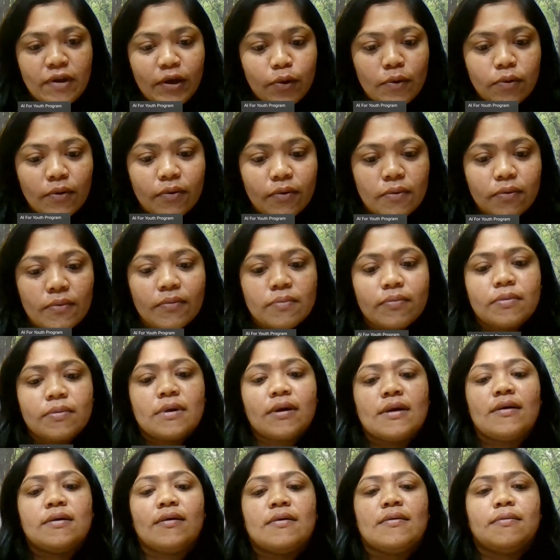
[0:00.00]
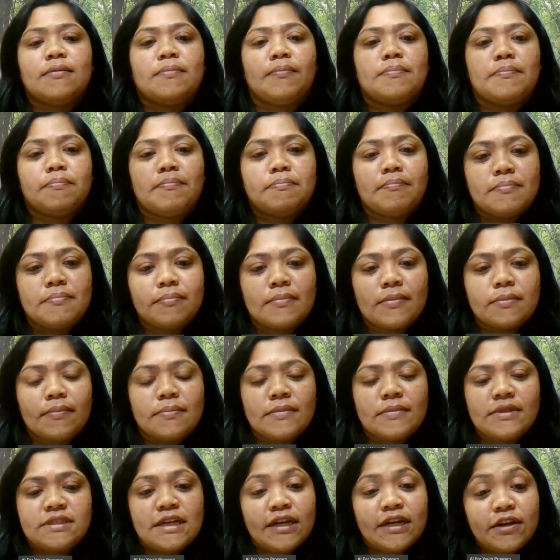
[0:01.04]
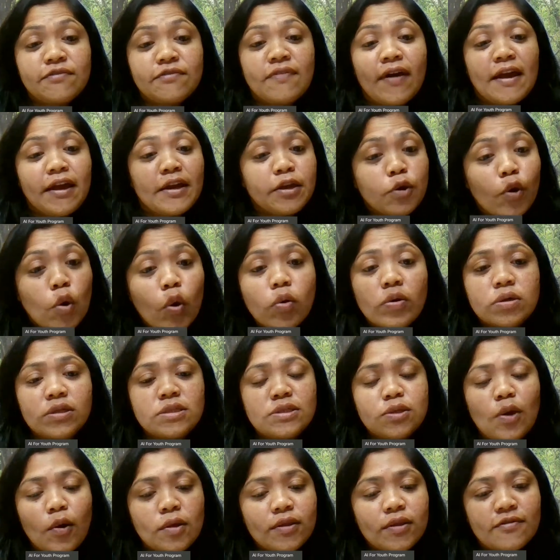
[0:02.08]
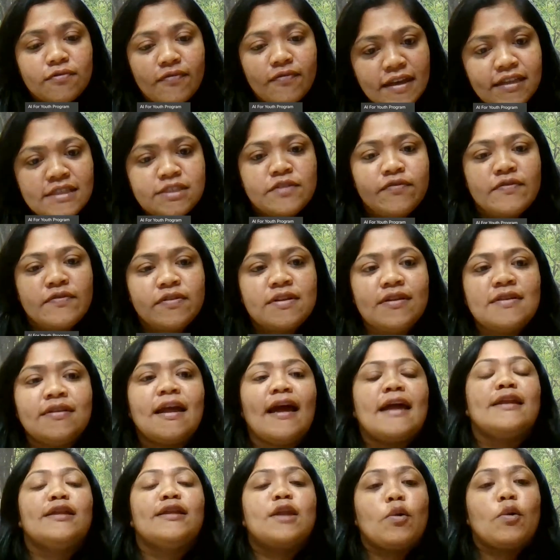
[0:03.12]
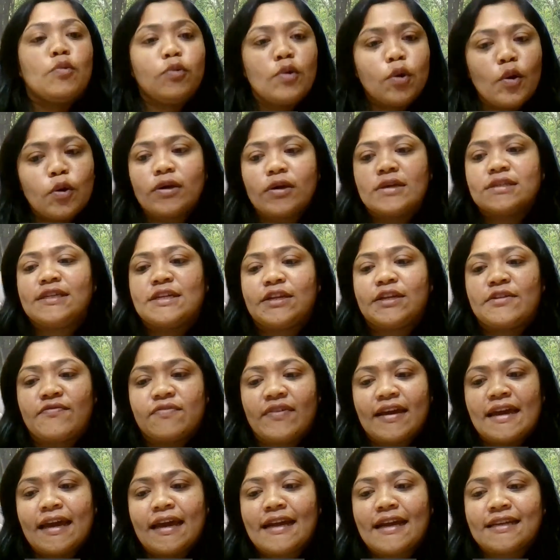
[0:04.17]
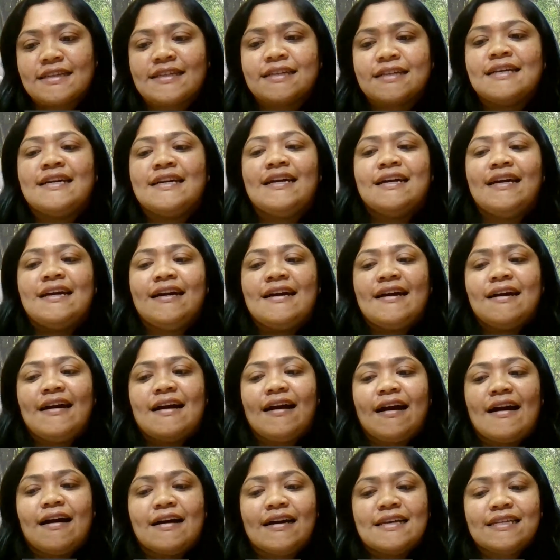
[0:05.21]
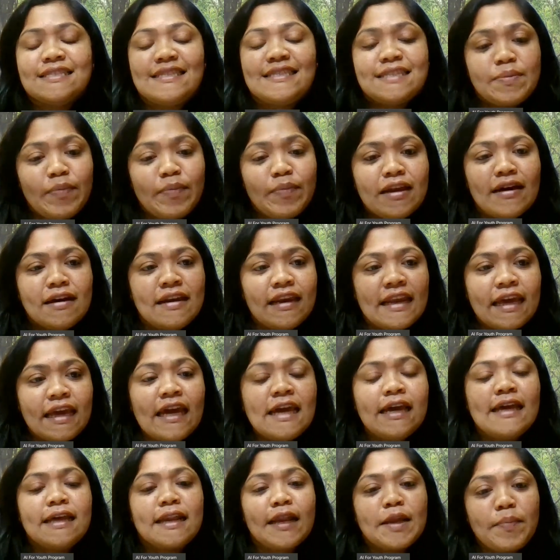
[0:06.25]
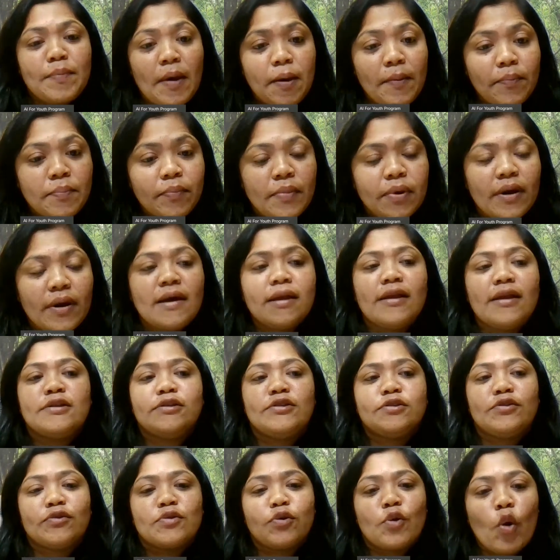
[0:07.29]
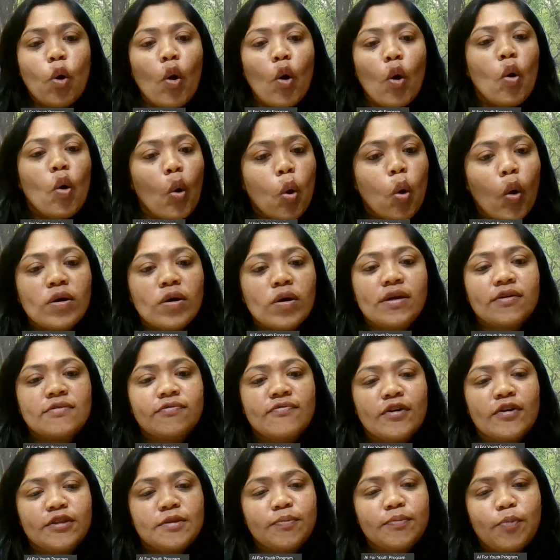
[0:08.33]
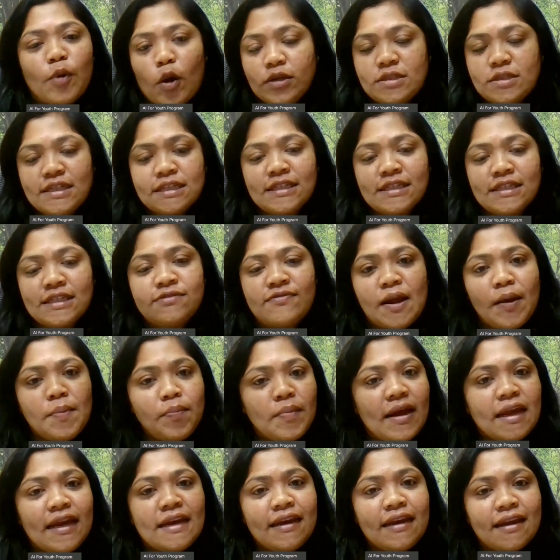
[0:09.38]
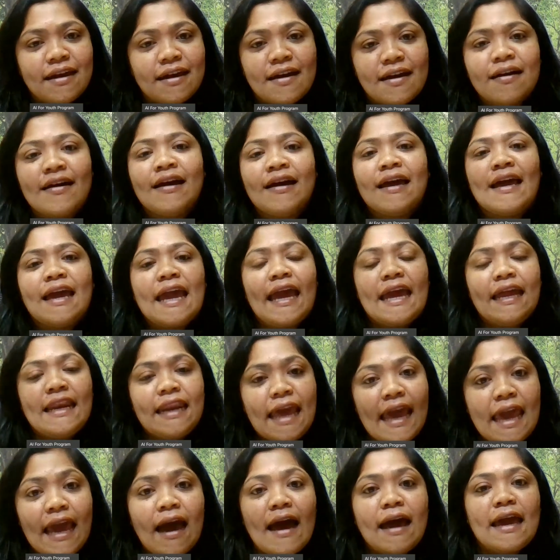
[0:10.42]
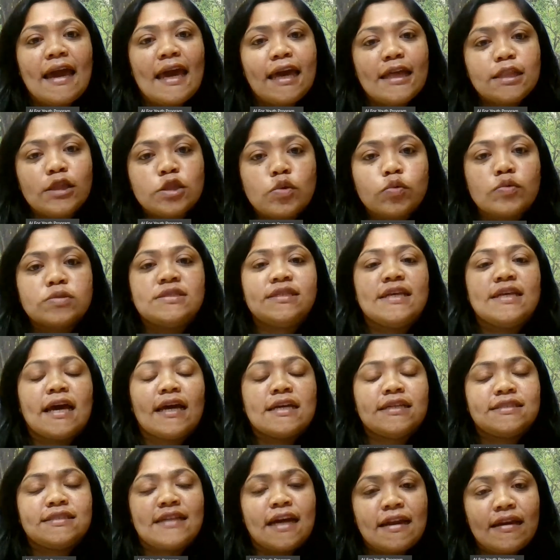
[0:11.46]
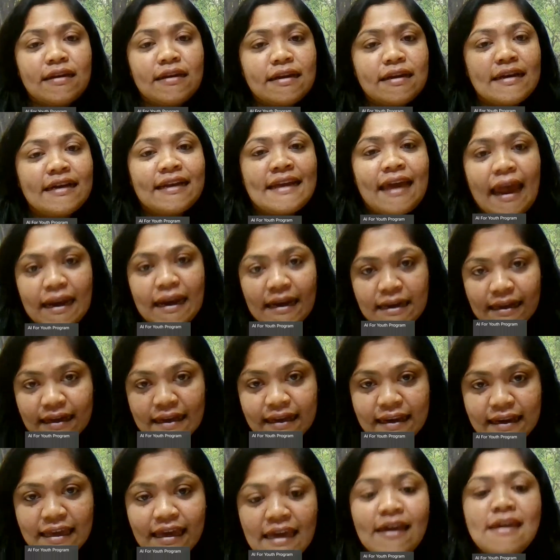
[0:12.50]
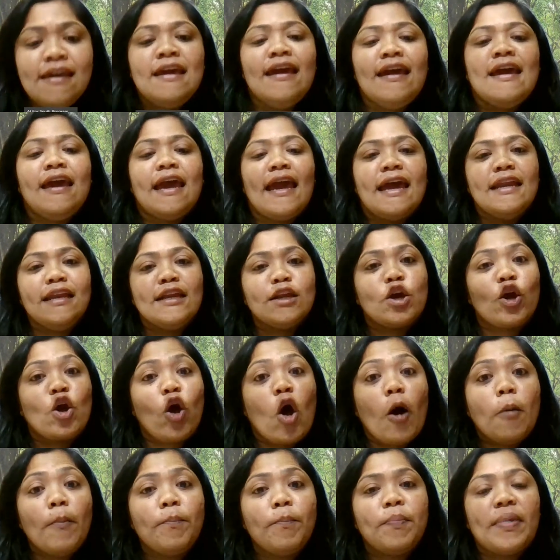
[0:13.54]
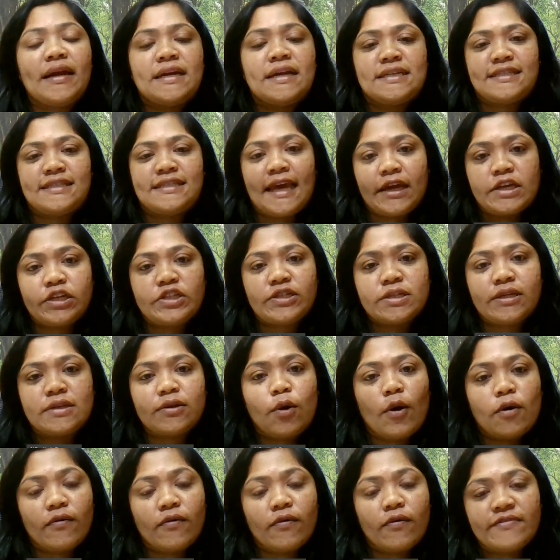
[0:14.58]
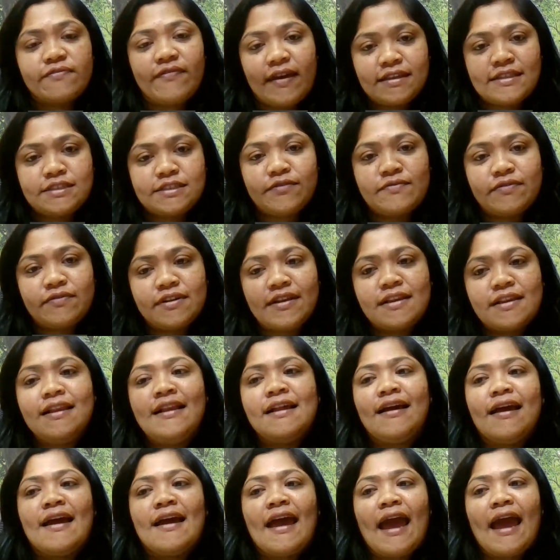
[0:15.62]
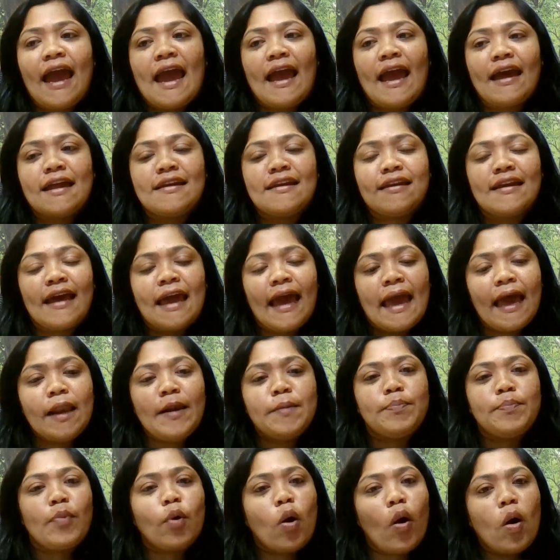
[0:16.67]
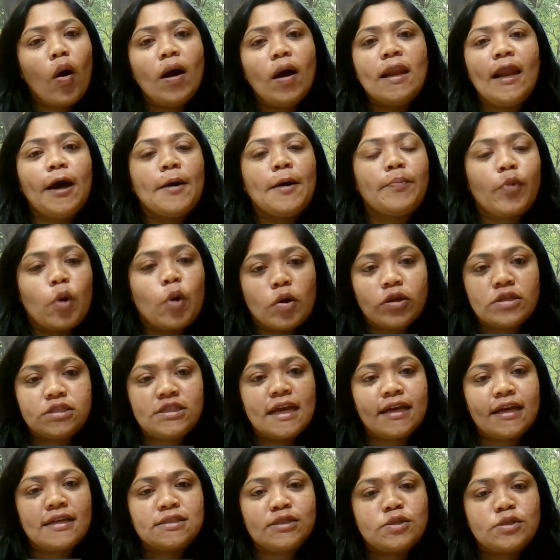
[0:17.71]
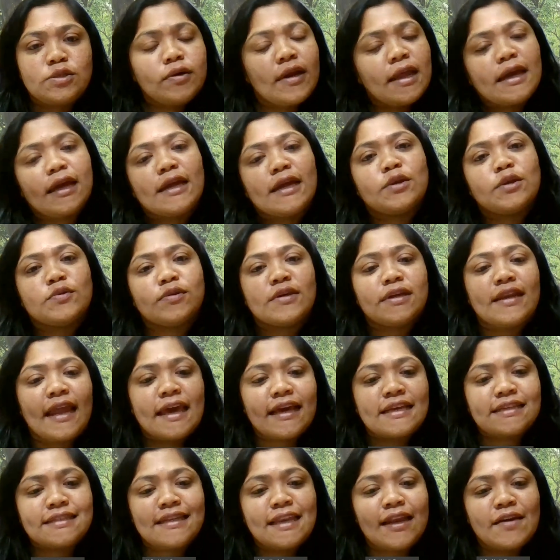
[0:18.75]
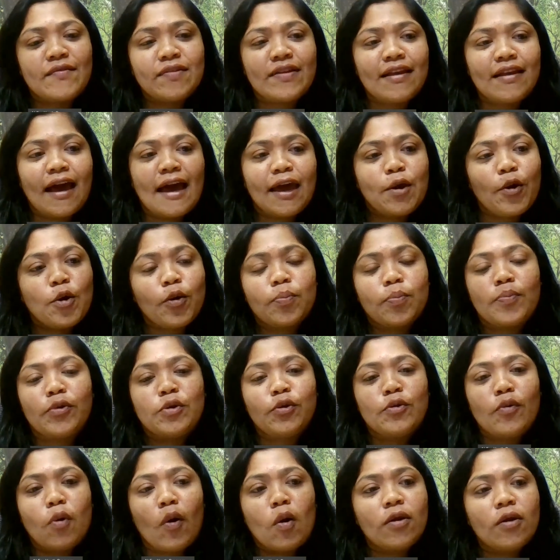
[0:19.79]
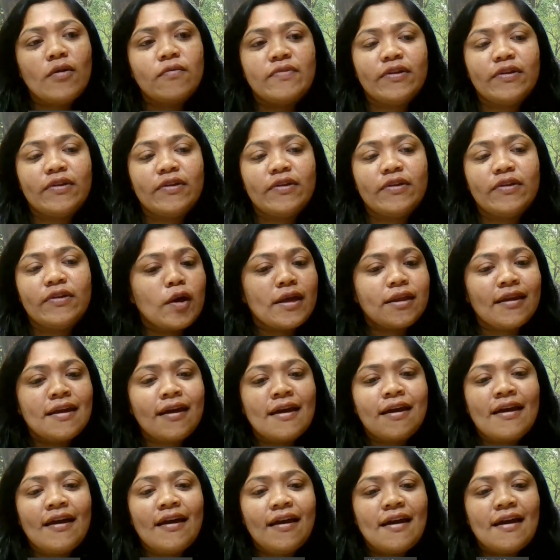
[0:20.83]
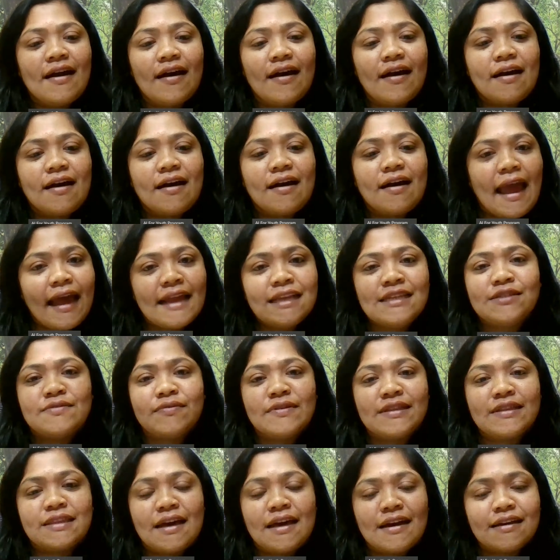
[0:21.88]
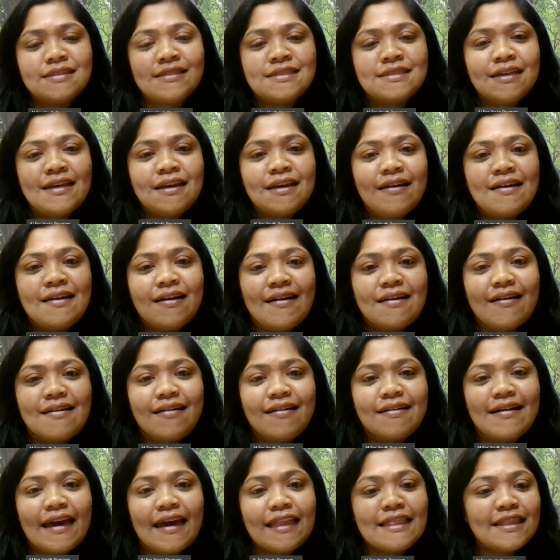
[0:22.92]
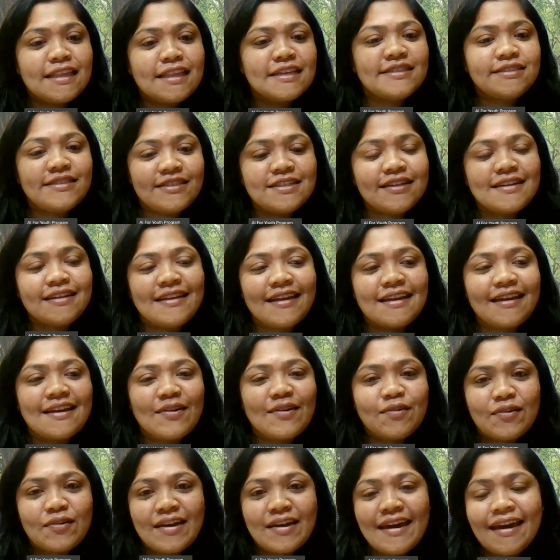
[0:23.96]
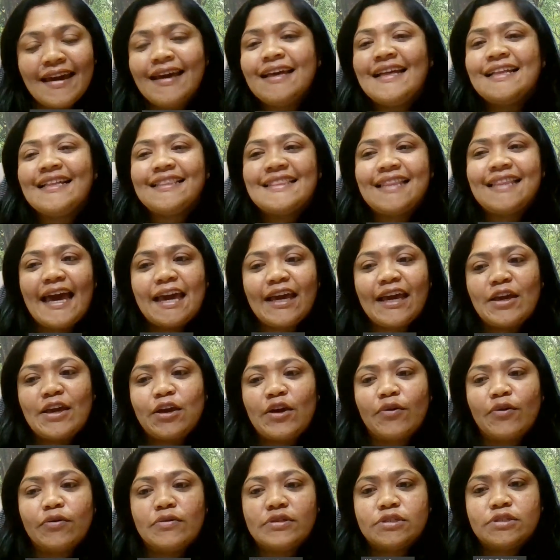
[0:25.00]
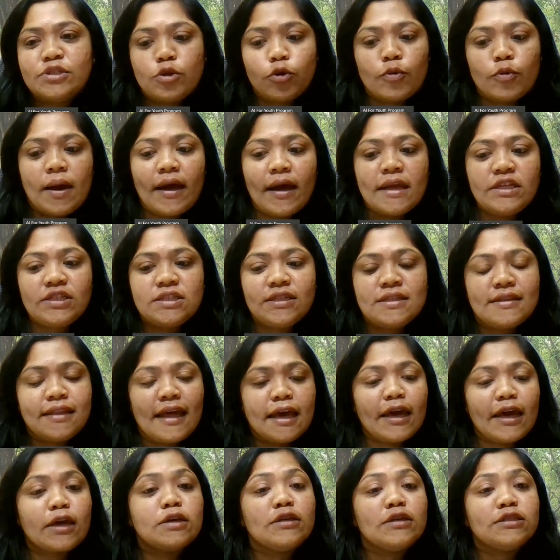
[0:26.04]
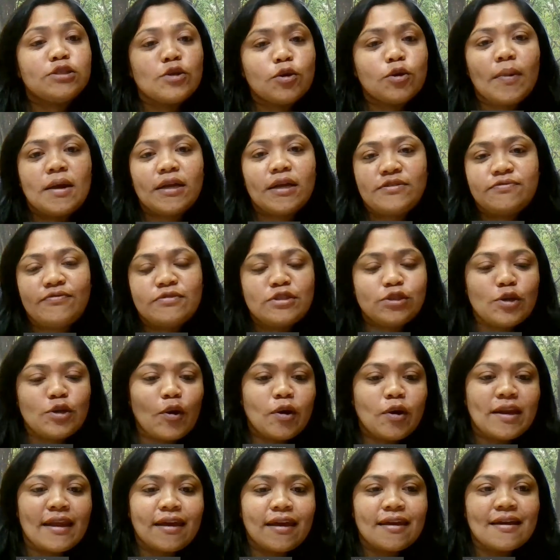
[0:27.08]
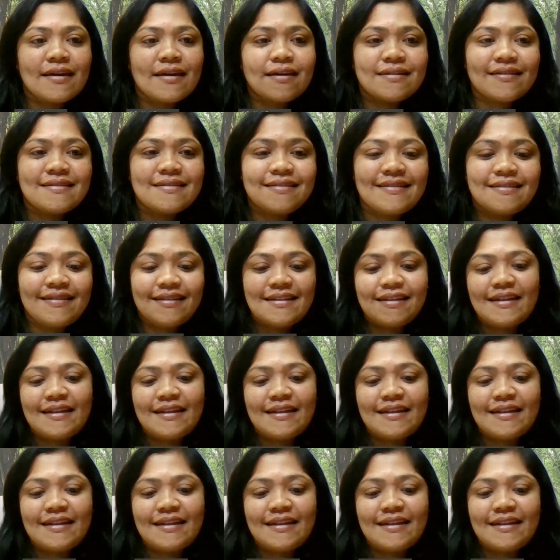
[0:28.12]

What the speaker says: Openvino certified course on the festival and download your certificate. Similarly, remember to go vote for the projects from India in AI Enthusiast 100 category in Compet section of the festival and help all our projects to take it to the next level. I hope you all will join hands with us in this journey. Okay. Thank you so much. Thank you so much for joining.